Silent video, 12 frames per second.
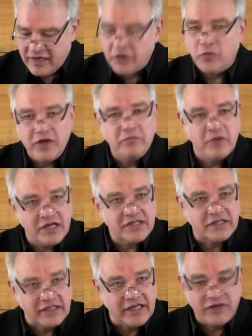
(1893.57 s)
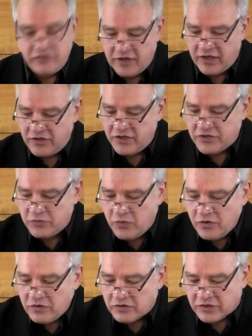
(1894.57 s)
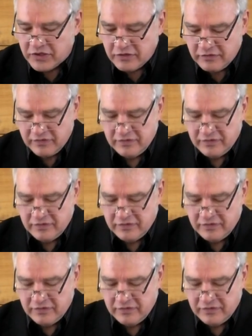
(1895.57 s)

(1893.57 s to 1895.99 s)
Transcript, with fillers: and we must live in this world.